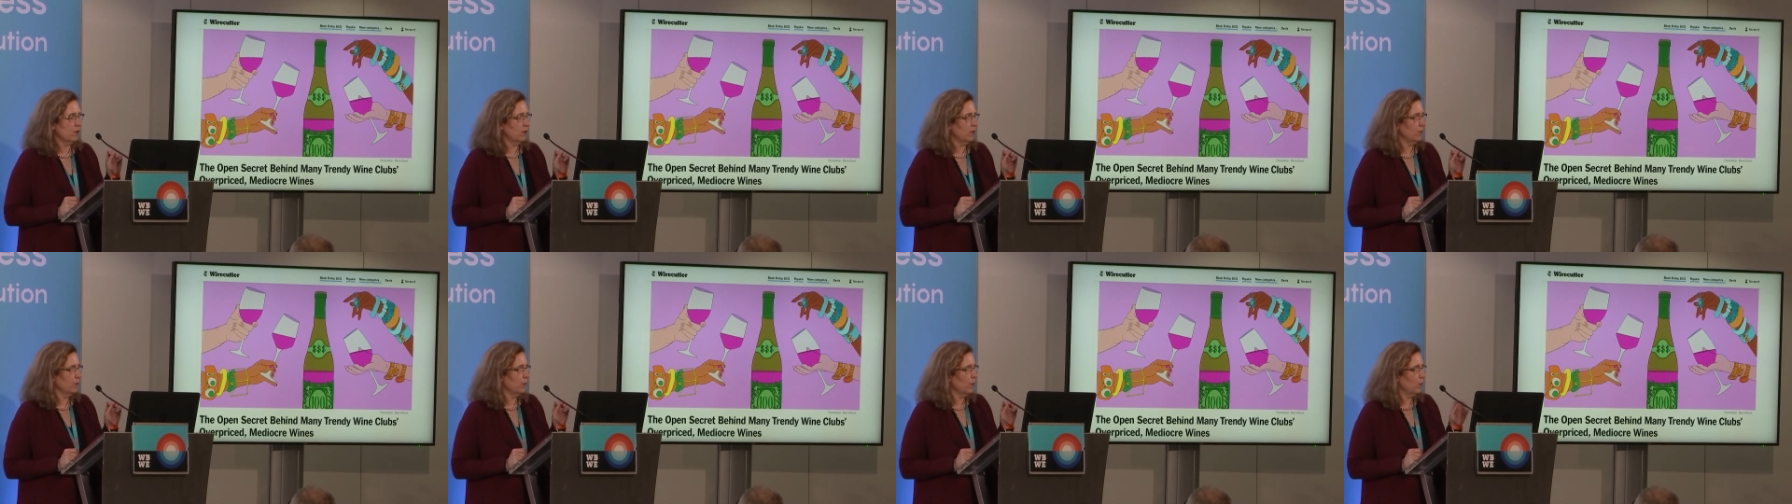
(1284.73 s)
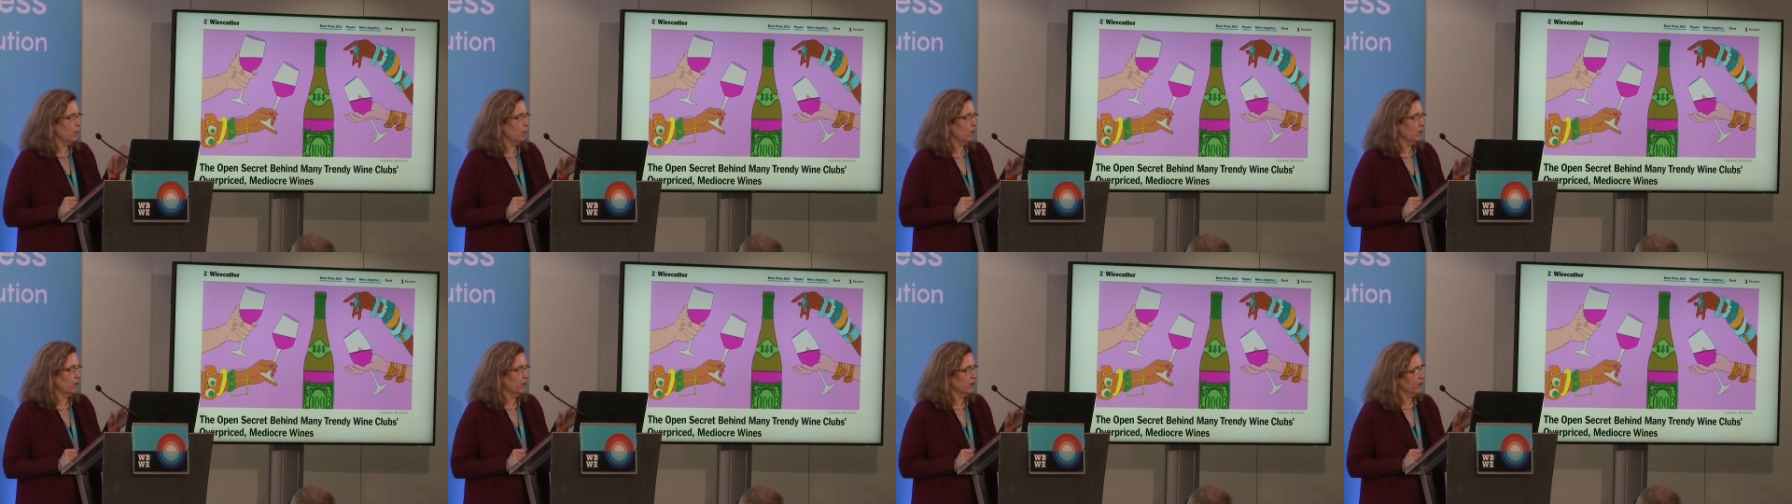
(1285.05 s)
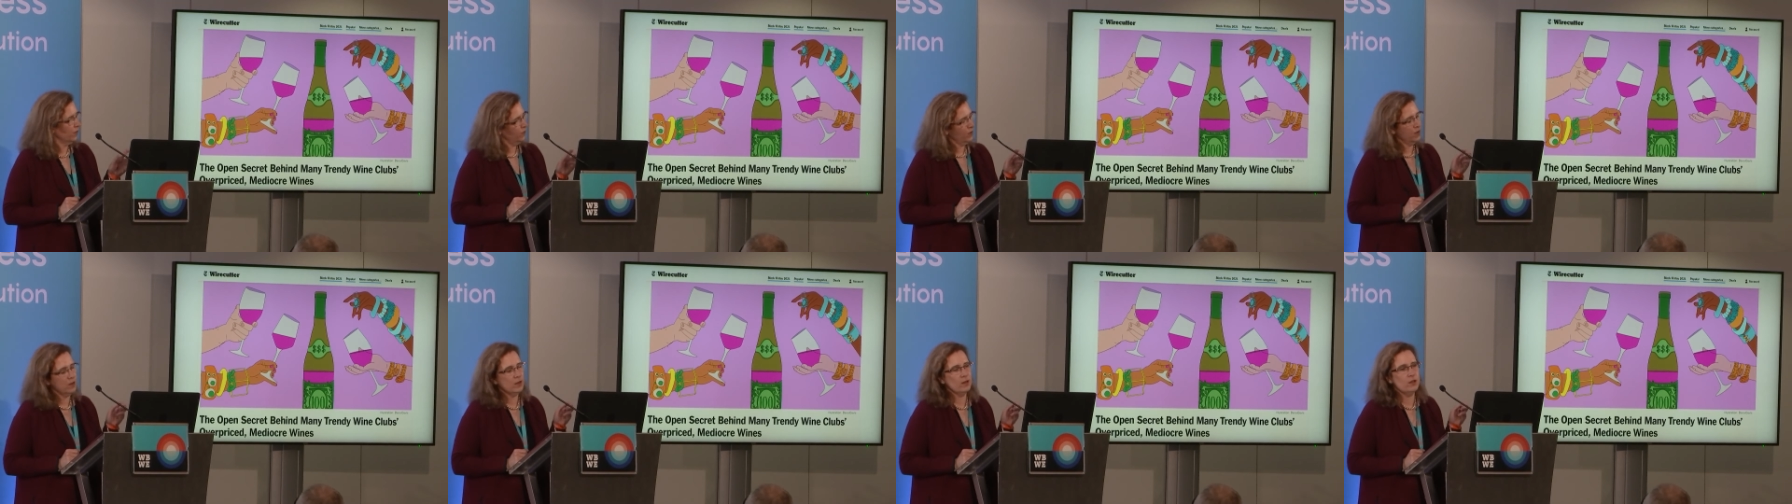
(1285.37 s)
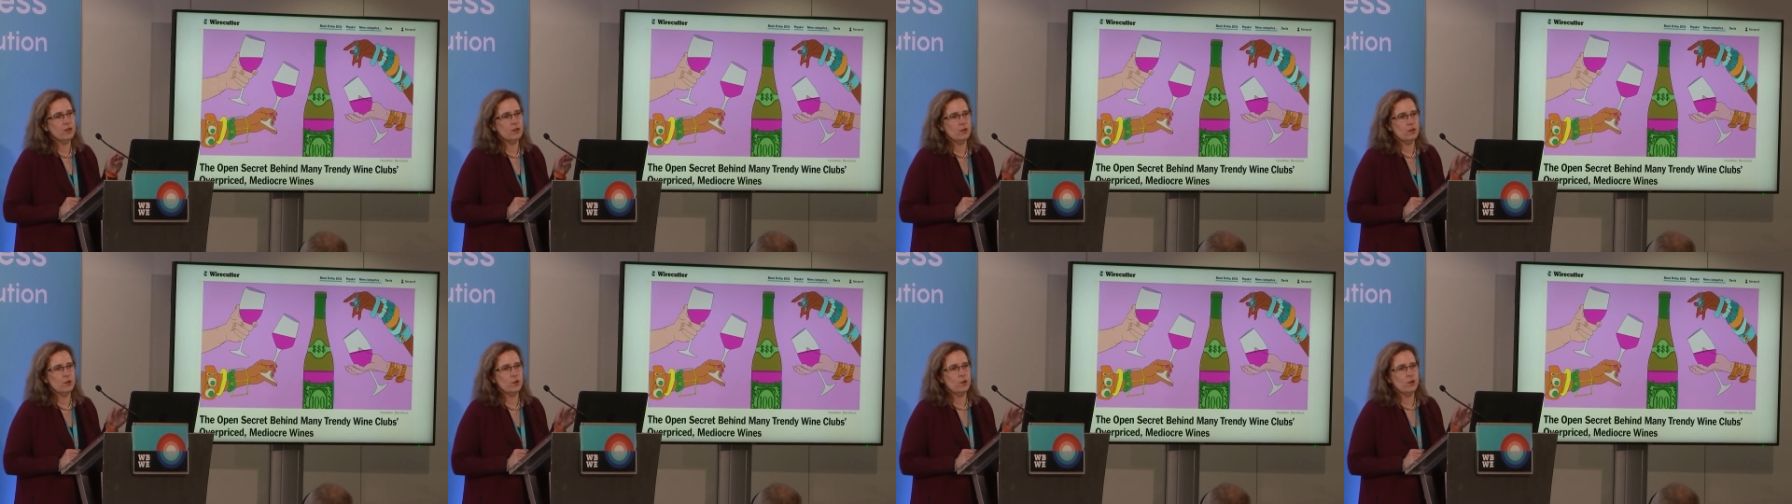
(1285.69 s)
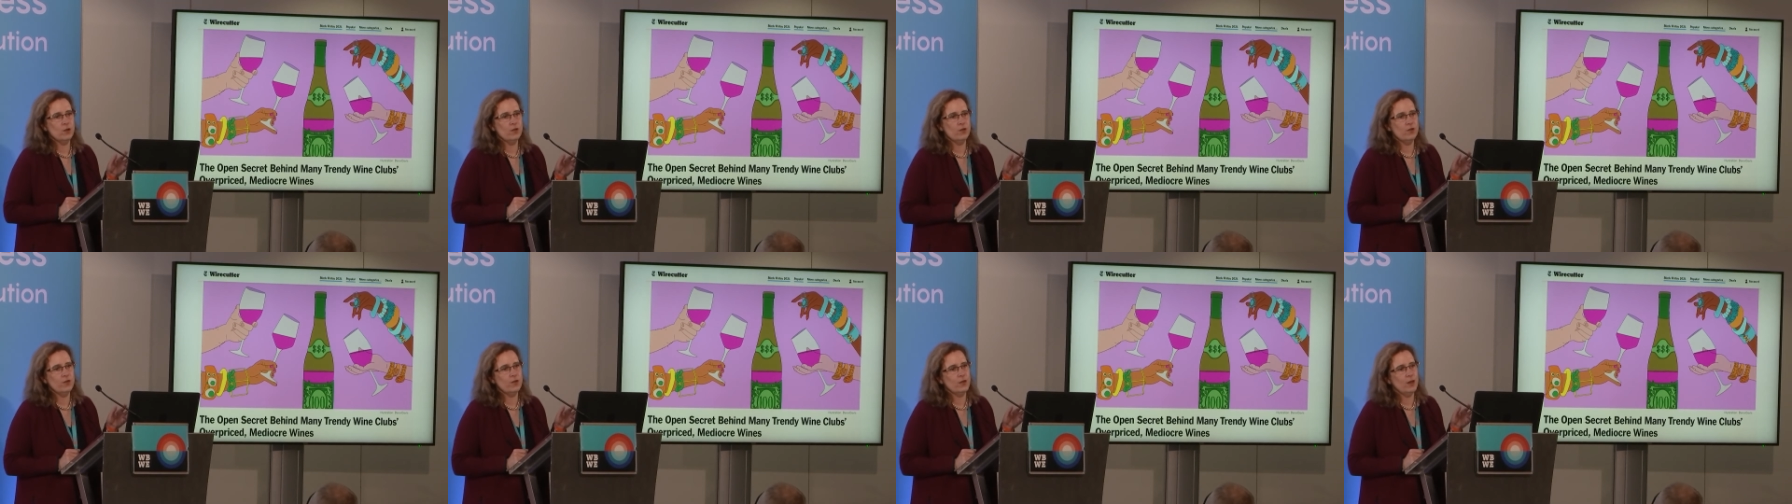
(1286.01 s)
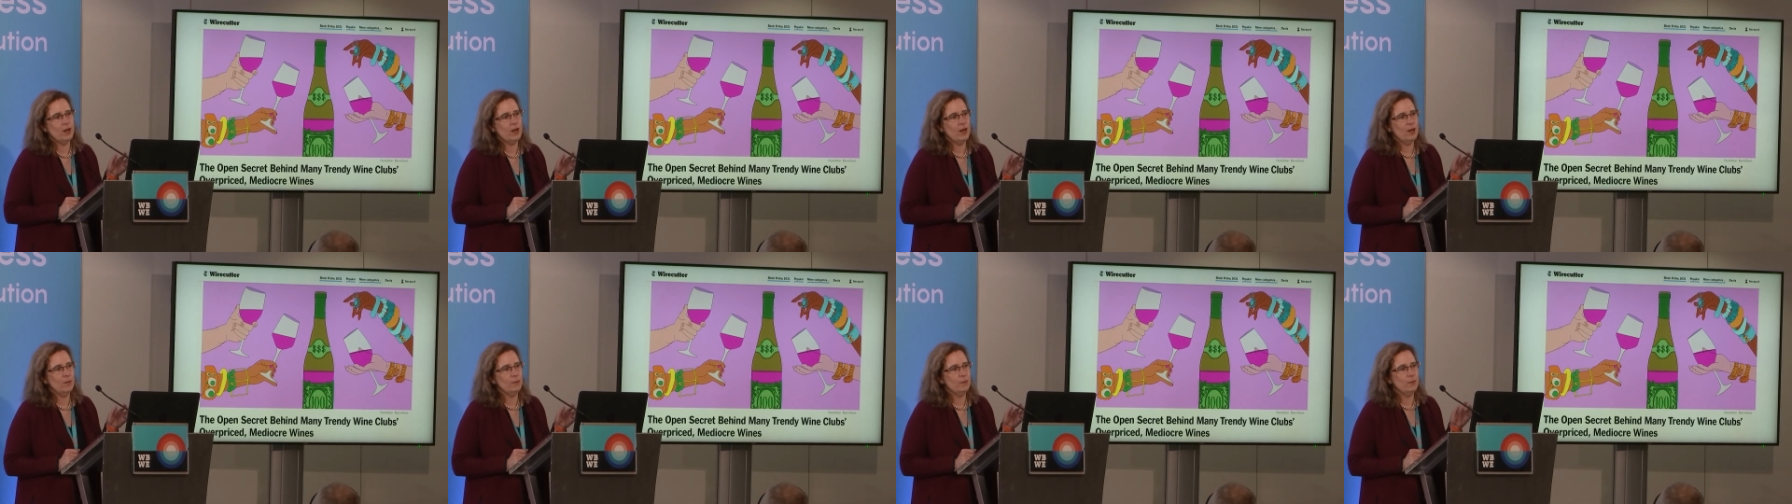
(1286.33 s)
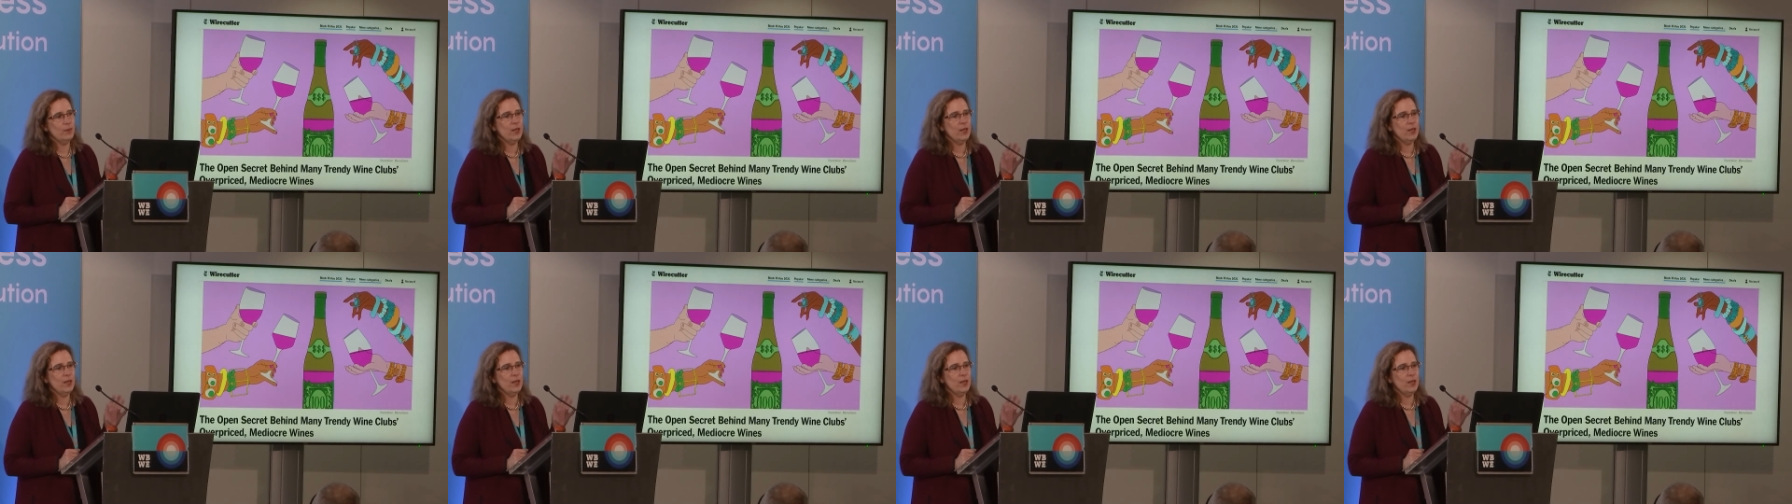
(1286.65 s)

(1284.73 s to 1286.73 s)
and more of sort of um,